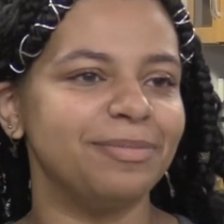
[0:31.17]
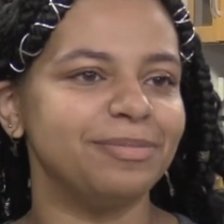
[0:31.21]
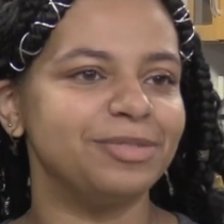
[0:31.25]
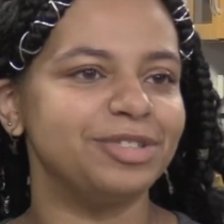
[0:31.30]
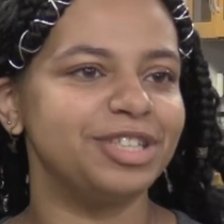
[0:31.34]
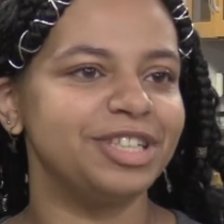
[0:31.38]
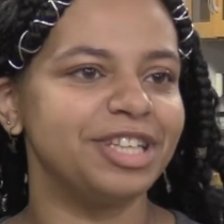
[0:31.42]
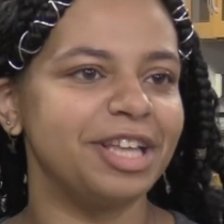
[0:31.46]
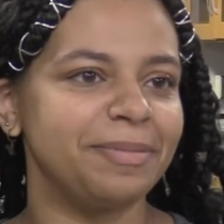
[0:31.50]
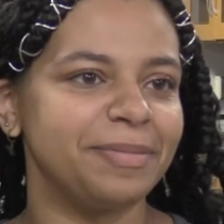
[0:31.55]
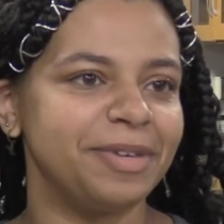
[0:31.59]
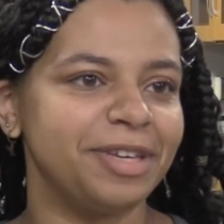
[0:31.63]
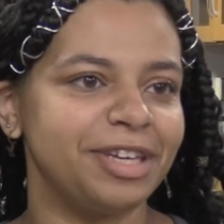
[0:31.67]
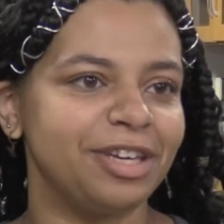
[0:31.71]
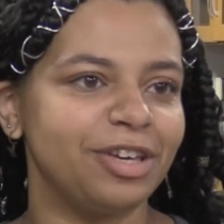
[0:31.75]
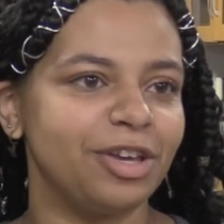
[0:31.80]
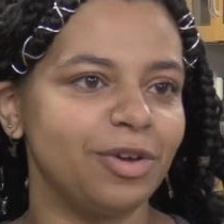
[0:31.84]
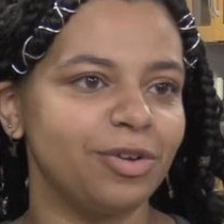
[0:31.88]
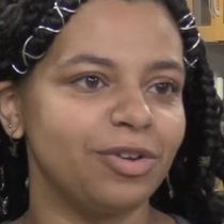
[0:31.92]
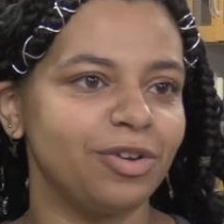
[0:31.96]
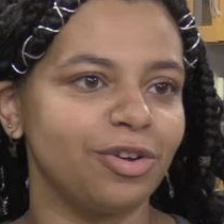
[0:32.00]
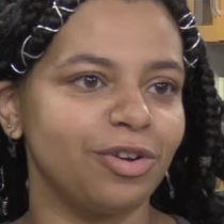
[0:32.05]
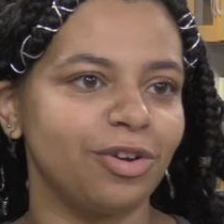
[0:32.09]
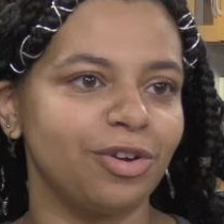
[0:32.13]
she let me
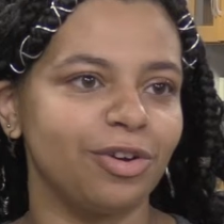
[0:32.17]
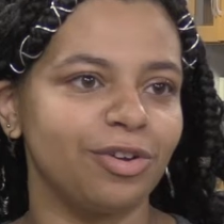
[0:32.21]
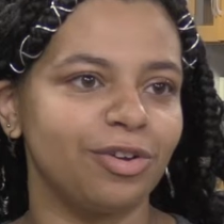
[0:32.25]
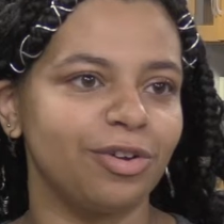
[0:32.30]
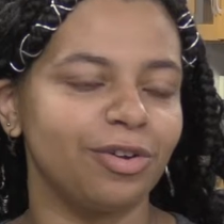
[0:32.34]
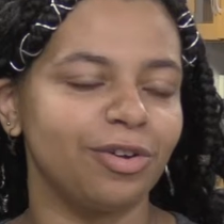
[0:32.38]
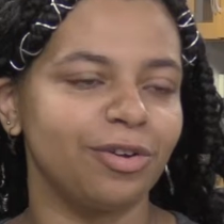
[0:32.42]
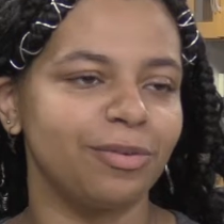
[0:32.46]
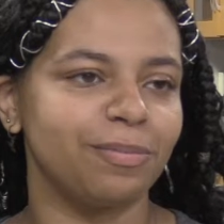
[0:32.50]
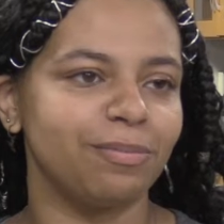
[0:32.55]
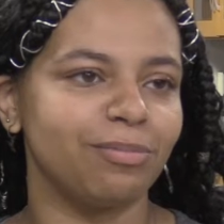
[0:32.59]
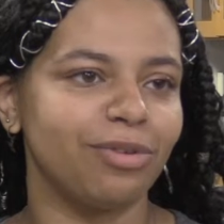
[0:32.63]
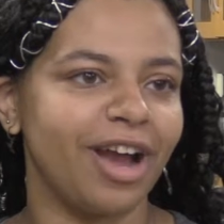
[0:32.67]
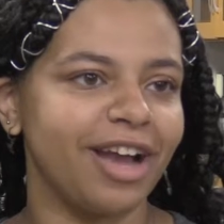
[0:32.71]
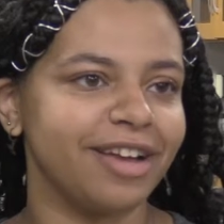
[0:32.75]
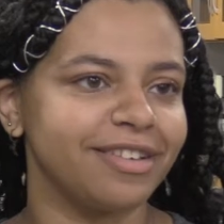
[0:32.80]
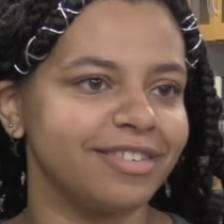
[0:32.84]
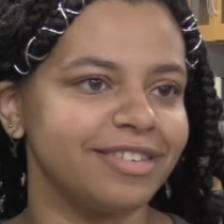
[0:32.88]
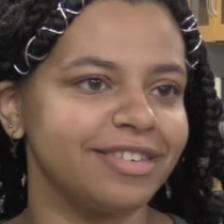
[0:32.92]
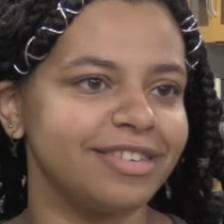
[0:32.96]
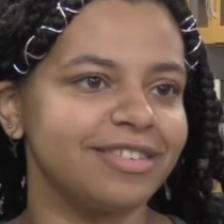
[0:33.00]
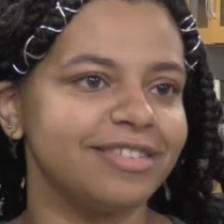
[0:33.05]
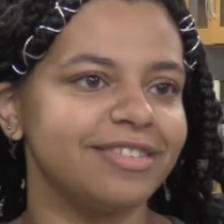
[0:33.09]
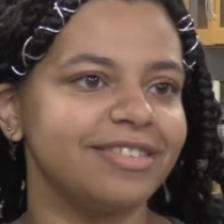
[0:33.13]
go to her
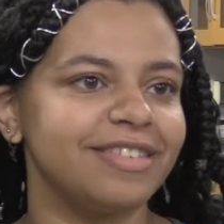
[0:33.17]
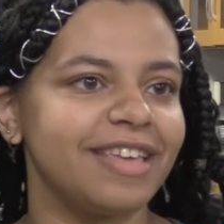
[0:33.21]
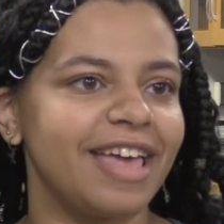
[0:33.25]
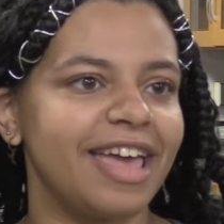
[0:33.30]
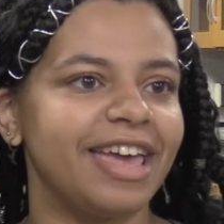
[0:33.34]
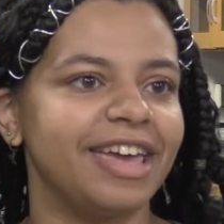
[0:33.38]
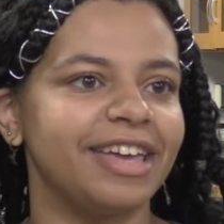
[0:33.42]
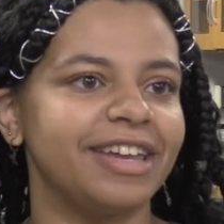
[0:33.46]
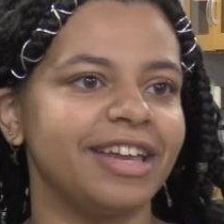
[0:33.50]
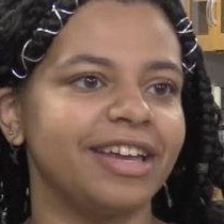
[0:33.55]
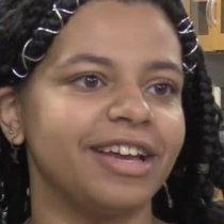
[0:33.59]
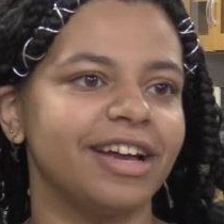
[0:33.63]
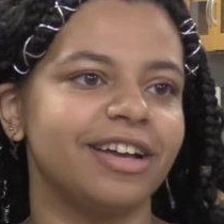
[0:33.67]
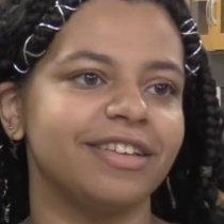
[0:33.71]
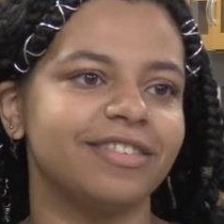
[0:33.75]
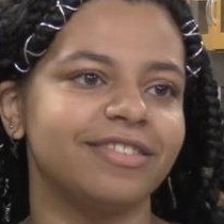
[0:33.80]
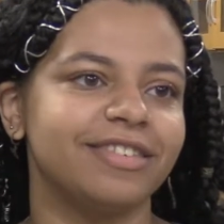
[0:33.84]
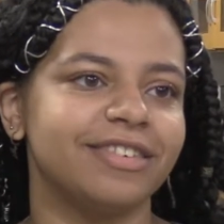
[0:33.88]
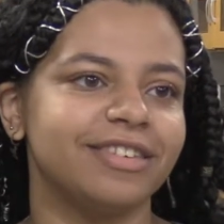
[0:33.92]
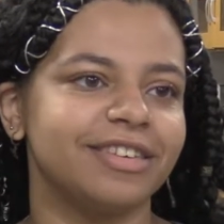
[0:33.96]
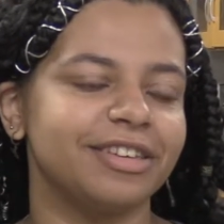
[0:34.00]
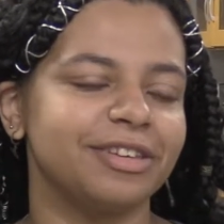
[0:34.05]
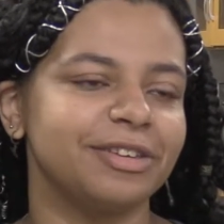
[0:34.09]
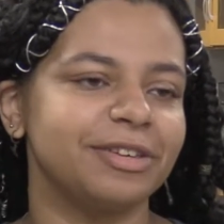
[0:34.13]
practice, and I got
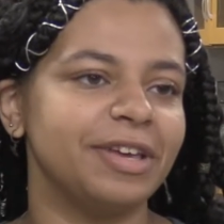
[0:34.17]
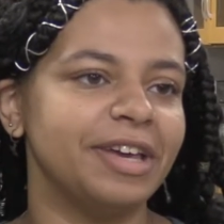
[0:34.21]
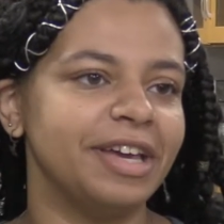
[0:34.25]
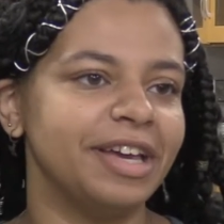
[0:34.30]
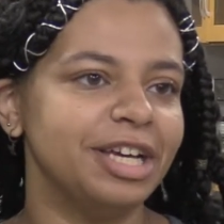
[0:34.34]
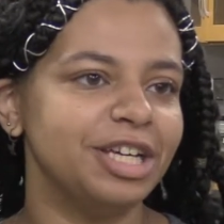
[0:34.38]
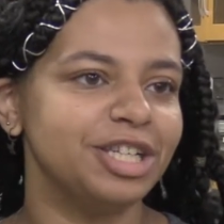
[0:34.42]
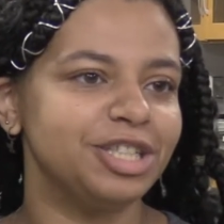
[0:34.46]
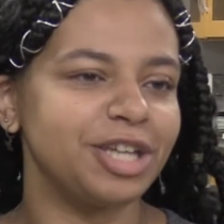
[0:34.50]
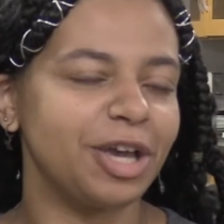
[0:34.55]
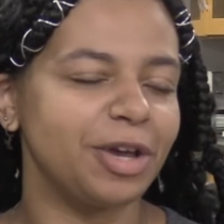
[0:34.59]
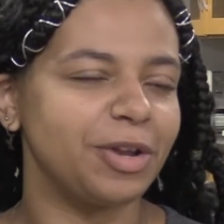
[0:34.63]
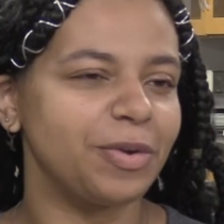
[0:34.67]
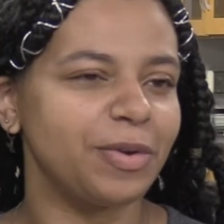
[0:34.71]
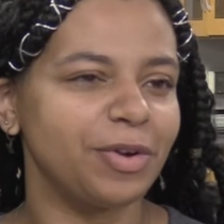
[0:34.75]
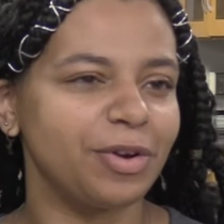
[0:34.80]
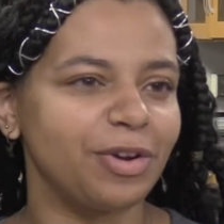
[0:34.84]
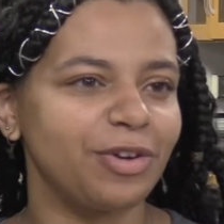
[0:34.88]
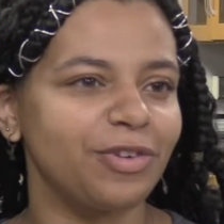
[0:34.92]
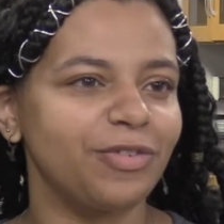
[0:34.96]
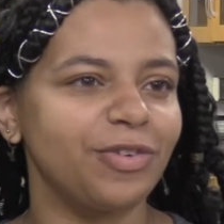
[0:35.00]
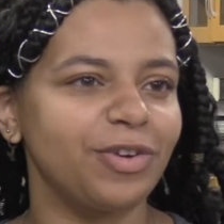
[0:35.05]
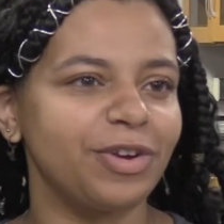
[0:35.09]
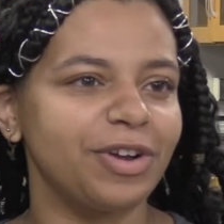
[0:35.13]
to shadow
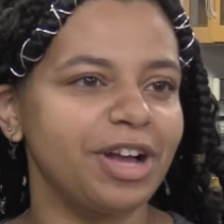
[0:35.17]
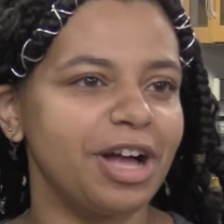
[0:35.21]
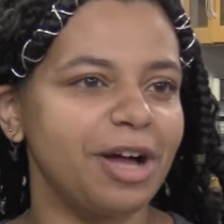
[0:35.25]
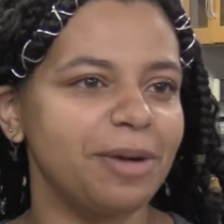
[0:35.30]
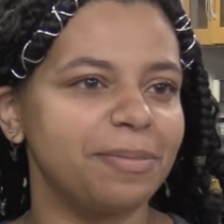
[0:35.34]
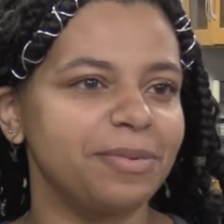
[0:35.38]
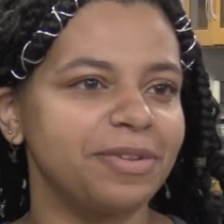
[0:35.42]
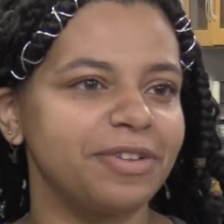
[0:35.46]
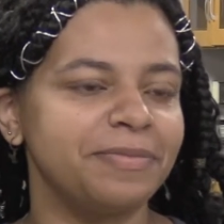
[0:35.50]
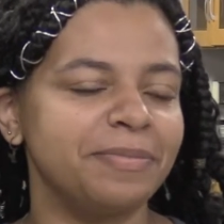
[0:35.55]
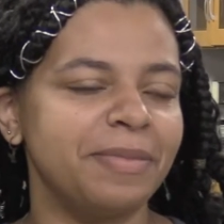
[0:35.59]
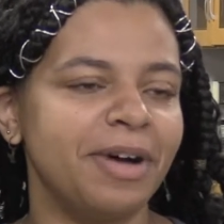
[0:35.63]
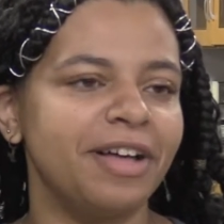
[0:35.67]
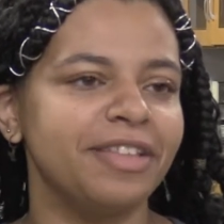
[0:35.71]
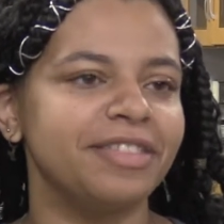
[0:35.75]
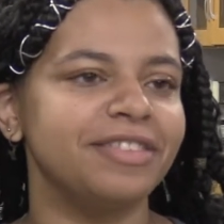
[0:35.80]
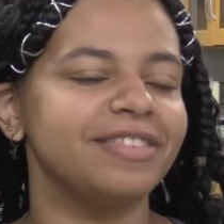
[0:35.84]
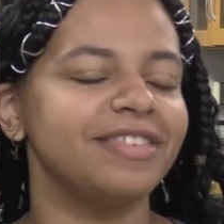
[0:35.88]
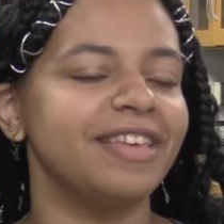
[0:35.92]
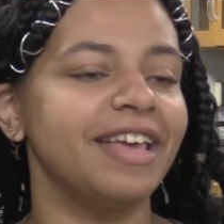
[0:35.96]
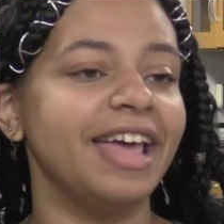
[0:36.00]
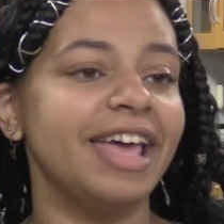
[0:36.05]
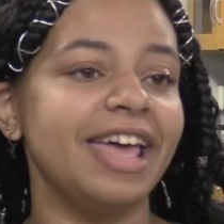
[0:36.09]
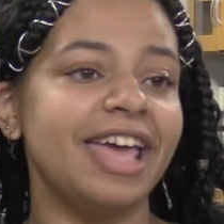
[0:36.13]
her for a couple of
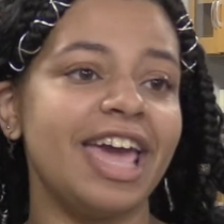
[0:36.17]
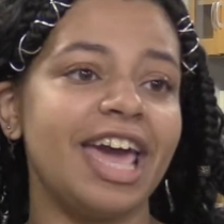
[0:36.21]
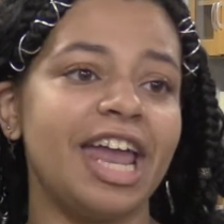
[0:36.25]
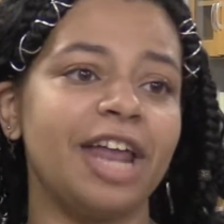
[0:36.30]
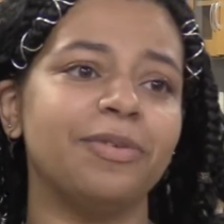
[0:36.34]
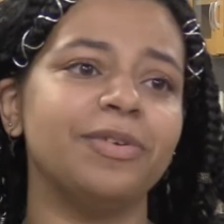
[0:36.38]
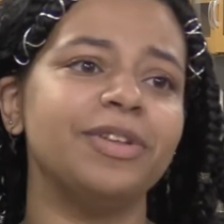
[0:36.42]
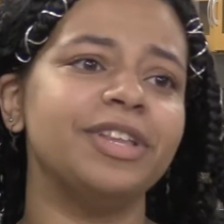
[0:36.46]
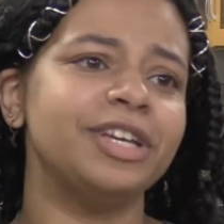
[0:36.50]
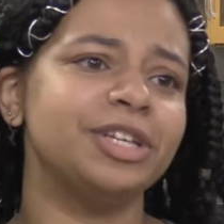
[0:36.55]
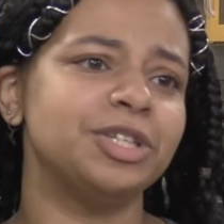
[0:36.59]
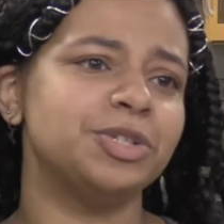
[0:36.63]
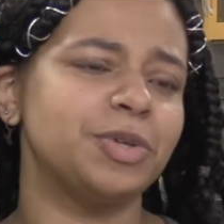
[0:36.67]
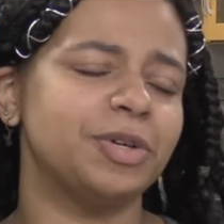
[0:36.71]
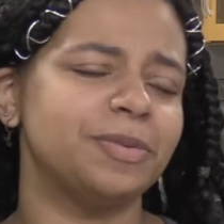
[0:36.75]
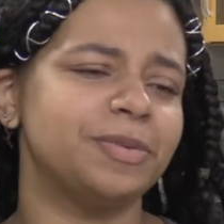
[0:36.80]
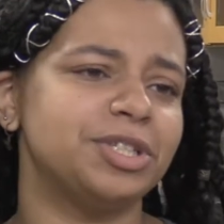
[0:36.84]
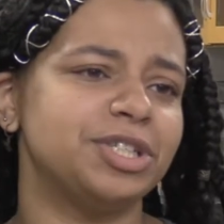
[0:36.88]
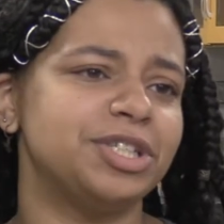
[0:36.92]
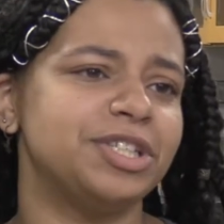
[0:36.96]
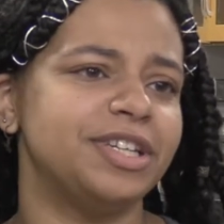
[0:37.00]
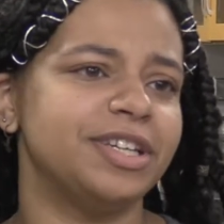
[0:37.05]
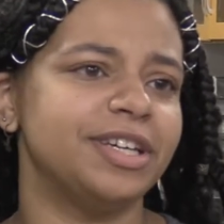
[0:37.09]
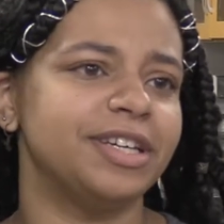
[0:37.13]
months, and I really enjoyed
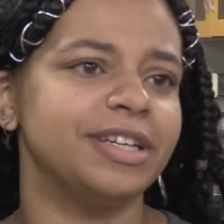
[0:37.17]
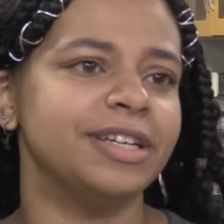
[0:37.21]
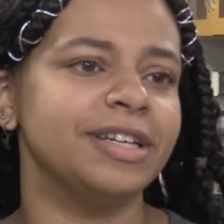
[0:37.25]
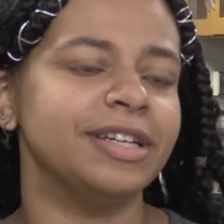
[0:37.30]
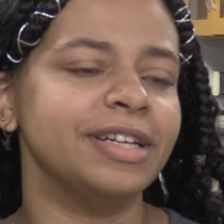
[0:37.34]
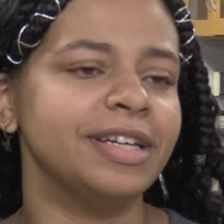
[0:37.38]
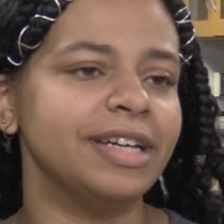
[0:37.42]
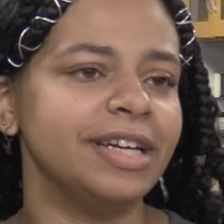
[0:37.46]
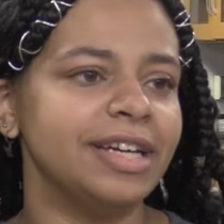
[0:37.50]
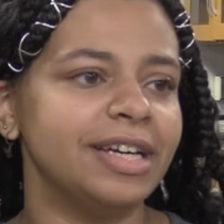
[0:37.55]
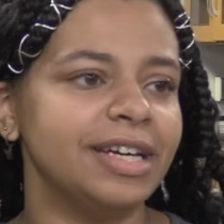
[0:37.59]
what she did.